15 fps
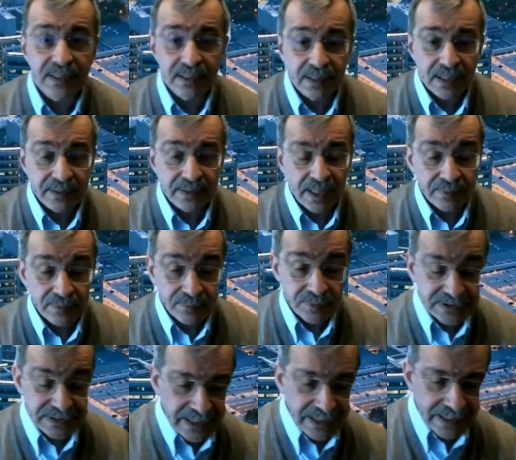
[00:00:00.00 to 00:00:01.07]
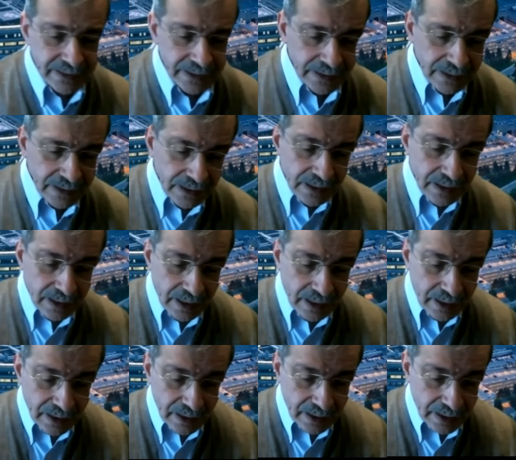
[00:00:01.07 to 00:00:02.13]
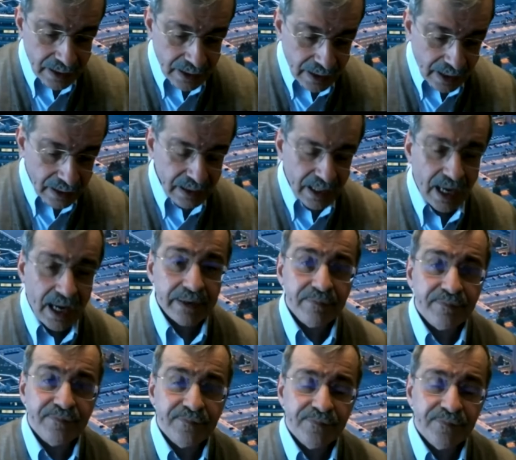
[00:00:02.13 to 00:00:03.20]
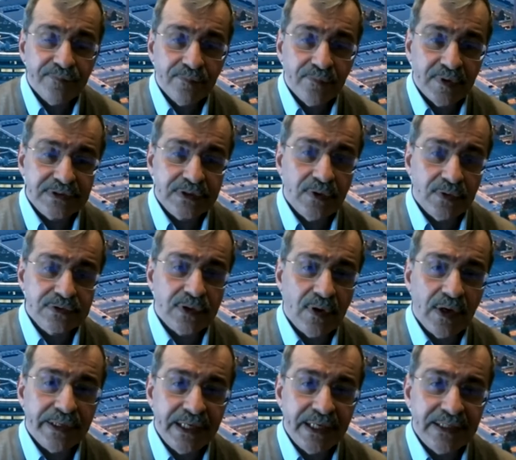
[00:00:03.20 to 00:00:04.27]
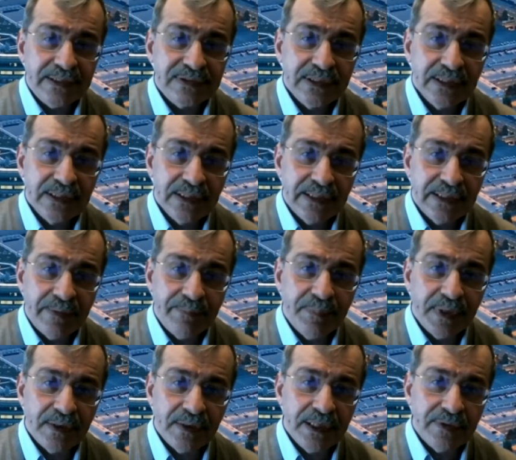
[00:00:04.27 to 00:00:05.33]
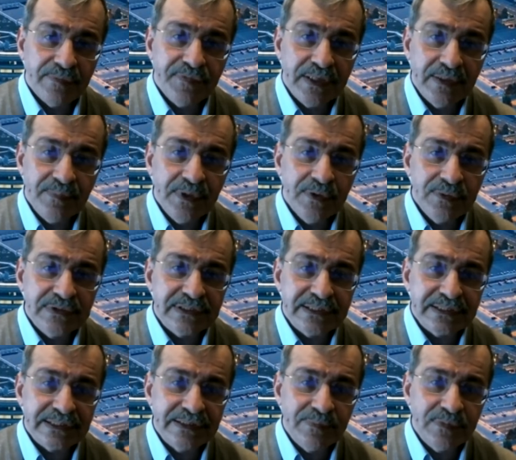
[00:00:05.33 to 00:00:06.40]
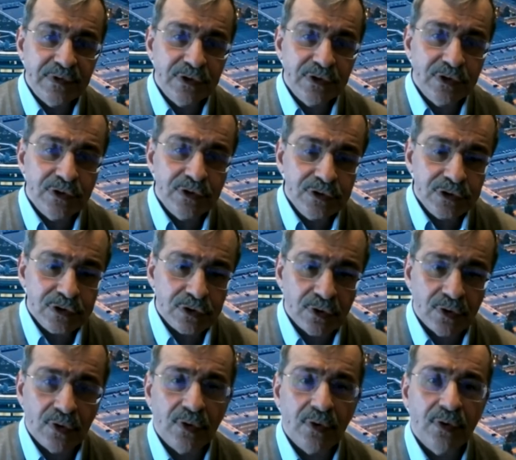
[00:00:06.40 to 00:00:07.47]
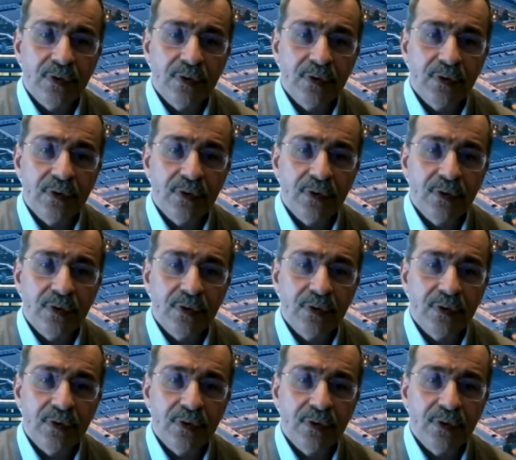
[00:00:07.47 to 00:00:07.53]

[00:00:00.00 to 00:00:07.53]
and, and we see it. A lot of what goes on is the ability of the immune system to control